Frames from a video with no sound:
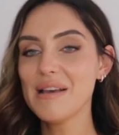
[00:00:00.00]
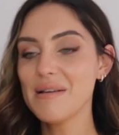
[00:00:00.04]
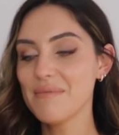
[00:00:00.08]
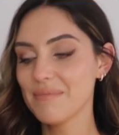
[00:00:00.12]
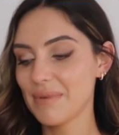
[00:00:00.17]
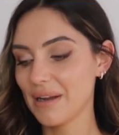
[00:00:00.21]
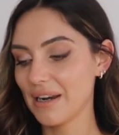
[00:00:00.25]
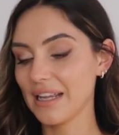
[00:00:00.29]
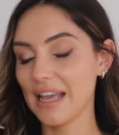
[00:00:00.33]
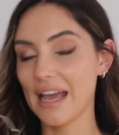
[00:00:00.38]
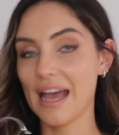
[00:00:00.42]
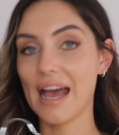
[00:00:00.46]

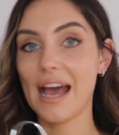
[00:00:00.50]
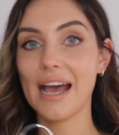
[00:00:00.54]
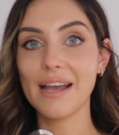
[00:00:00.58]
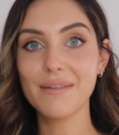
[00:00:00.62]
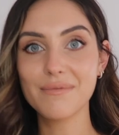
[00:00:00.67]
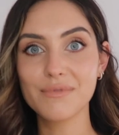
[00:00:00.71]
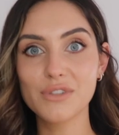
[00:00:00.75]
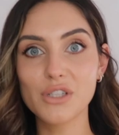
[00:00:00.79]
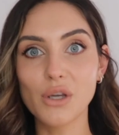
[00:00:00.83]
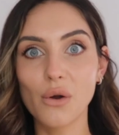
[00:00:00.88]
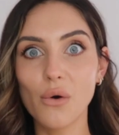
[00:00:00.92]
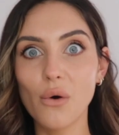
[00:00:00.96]
But yeah,
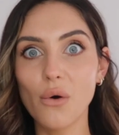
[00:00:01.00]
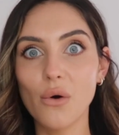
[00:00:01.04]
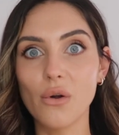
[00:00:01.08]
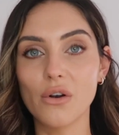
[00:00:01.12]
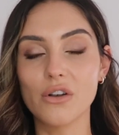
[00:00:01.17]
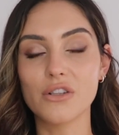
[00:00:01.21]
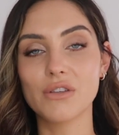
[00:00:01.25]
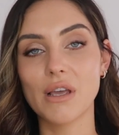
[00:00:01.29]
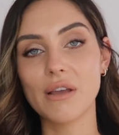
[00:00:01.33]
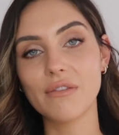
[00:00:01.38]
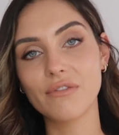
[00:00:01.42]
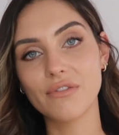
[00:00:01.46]
I'm
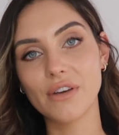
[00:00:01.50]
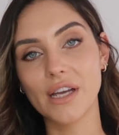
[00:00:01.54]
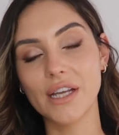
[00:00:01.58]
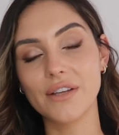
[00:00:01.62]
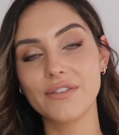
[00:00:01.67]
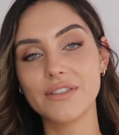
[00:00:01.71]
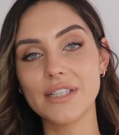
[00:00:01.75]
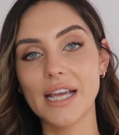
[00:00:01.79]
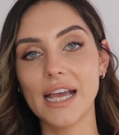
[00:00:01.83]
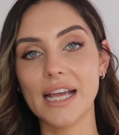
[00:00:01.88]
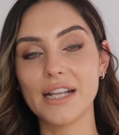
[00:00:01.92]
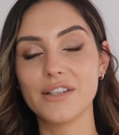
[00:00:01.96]
tall, so I'm
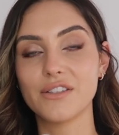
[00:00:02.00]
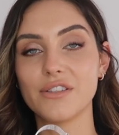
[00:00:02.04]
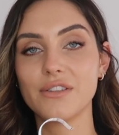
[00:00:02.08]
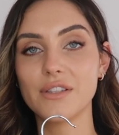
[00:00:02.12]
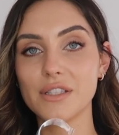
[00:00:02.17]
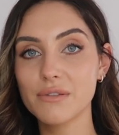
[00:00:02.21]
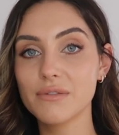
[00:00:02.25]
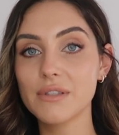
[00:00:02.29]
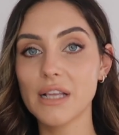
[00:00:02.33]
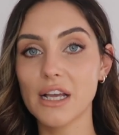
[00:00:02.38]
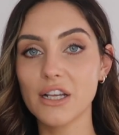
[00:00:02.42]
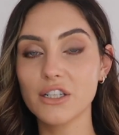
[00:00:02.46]
5'10", so
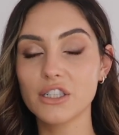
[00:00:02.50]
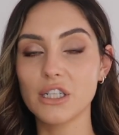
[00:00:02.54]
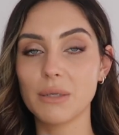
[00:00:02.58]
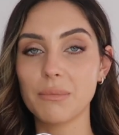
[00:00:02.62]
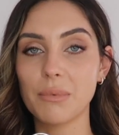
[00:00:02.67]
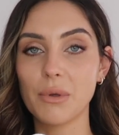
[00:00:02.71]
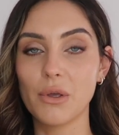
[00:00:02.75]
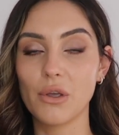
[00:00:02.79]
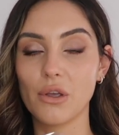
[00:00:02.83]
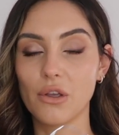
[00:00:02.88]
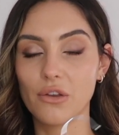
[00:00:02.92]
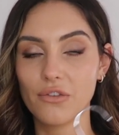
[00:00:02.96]
this was actually
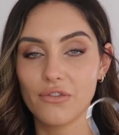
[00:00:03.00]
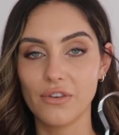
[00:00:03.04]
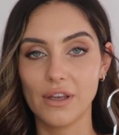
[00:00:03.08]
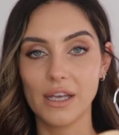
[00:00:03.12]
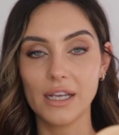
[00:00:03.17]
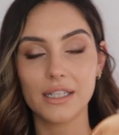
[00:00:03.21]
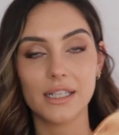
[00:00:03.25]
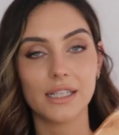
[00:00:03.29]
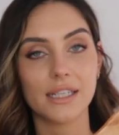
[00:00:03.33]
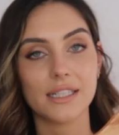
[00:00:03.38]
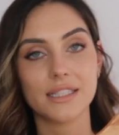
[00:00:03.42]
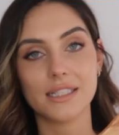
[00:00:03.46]

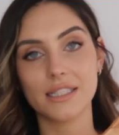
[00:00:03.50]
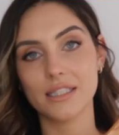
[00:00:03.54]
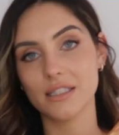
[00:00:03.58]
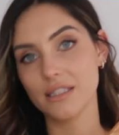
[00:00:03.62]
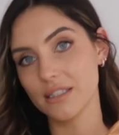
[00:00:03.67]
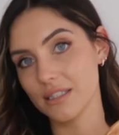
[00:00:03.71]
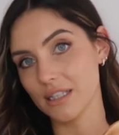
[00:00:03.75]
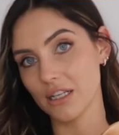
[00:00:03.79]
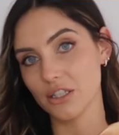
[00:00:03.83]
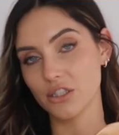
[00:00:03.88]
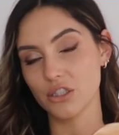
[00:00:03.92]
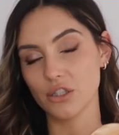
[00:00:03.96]
perfect. Like it
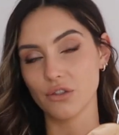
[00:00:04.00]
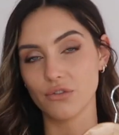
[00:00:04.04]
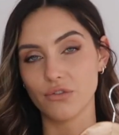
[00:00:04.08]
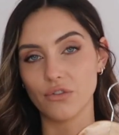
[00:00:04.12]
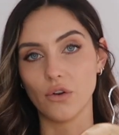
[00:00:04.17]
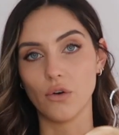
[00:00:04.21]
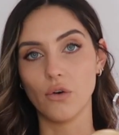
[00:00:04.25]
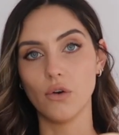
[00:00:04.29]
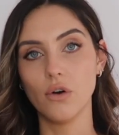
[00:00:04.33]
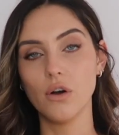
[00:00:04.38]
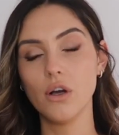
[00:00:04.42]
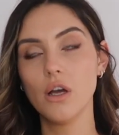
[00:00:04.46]
doesn't touch the
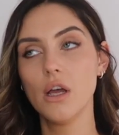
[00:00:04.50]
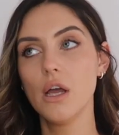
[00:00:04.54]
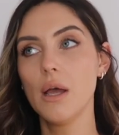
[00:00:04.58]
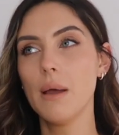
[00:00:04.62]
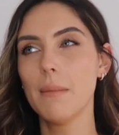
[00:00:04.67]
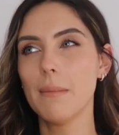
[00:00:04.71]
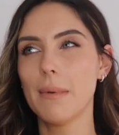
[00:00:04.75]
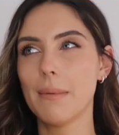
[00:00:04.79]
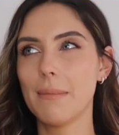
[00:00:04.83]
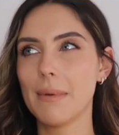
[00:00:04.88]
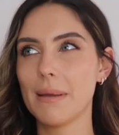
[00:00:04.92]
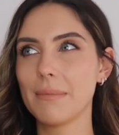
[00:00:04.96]
floor,
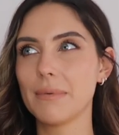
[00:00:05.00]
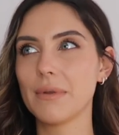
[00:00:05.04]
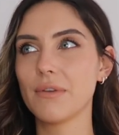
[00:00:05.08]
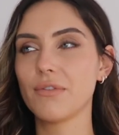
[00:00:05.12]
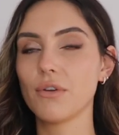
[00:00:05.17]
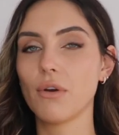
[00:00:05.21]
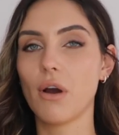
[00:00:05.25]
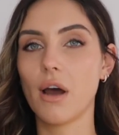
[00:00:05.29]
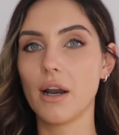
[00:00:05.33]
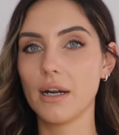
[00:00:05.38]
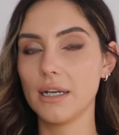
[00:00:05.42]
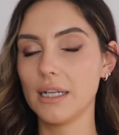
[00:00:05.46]
but maybe if
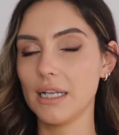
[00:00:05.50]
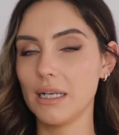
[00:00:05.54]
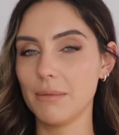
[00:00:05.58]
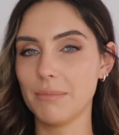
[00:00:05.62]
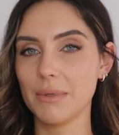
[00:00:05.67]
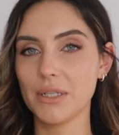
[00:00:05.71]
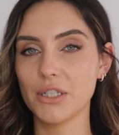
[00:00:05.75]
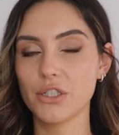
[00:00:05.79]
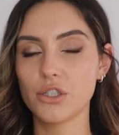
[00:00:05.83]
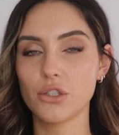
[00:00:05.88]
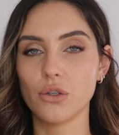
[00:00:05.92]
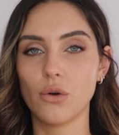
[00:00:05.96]
you are a little
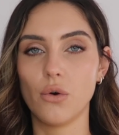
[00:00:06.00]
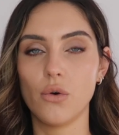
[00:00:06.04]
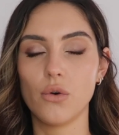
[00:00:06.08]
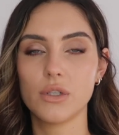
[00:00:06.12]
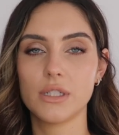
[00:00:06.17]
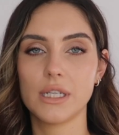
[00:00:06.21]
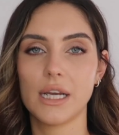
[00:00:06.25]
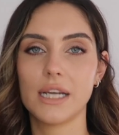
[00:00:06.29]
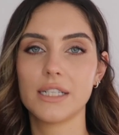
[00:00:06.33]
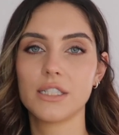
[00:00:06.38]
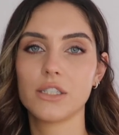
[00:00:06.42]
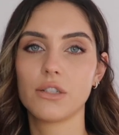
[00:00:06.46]
bit
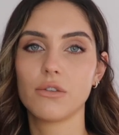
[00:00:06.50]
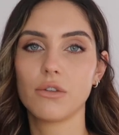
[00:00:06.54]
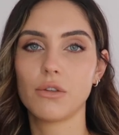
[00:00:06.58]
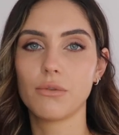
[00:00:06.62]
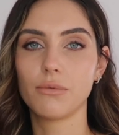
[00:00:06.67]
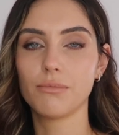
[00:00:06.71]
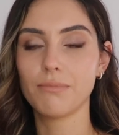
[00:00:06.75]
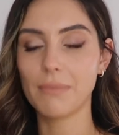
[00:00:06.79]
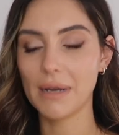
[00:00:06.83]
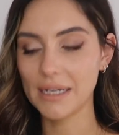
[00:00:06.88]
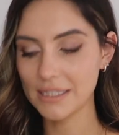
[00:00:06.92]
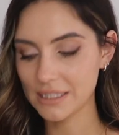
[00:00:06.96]
shorter, I don't know, you
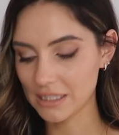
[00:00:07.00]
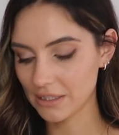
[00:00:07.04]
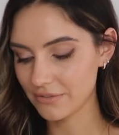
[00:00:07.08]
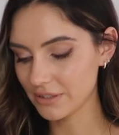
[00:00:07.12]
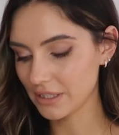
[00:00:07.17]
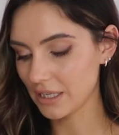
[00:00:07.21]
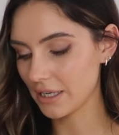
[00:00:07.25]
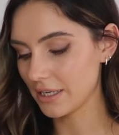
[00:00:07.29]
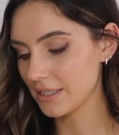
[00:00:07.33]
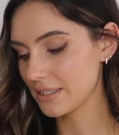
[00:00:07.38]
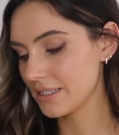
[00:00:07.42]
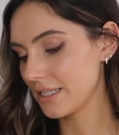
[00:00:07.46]
might have
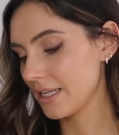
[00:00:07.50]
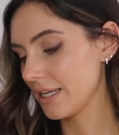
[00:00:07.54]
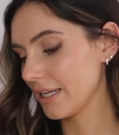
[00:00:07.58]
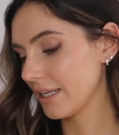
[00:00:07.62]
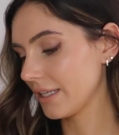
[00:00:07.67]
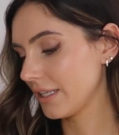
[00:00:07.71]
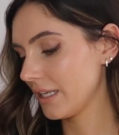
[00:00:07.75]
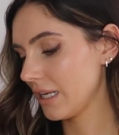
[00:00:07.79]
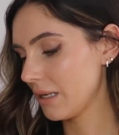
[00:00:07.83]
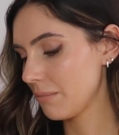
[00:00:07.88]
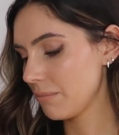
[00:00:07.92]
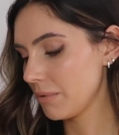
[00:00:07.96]
to get it
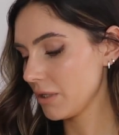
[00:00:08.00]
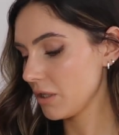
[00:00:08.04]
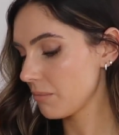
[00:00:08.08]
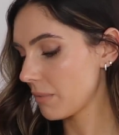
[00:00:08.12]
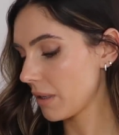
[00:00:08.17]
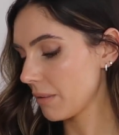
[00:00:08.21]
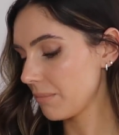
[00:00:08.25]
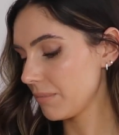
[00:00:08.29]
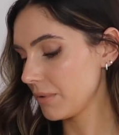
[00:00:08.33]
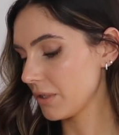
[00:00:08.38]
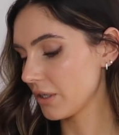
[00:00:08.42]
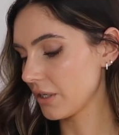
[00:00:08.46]
taken in, but you
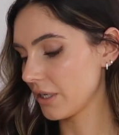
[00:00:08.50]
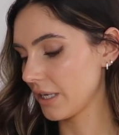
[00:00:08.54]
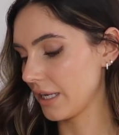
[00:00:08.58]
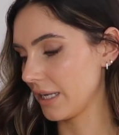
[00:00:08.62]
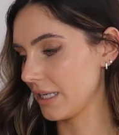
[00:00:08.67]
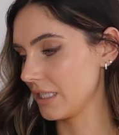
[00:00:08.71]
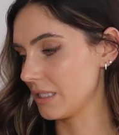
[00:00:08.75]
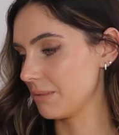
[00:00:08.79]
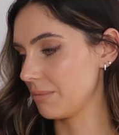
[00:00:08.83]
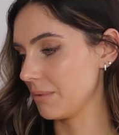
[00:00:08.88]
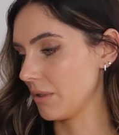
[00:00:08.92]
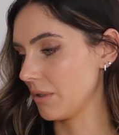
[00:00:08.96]
might be
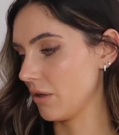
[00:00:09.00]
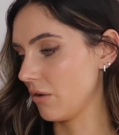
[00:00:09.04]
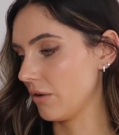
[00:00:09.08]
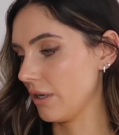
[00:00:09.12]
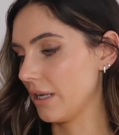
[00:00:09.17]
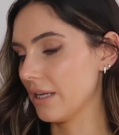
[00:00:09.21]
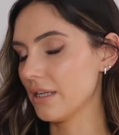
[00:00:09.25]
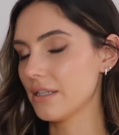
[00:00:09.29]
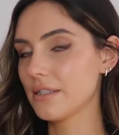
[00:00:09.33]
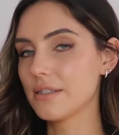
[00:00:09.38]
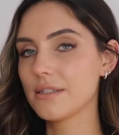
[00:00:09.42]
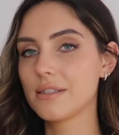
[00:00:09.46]
okay, to be
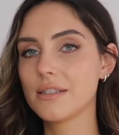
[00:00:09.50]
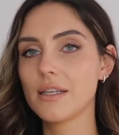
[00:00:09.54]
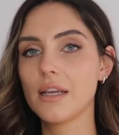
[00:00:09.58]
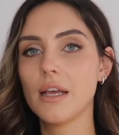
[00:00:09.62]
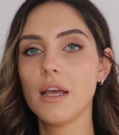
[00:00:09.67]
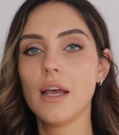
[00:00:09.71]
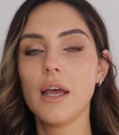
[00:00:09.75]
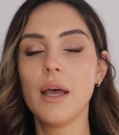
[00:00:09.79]
honest.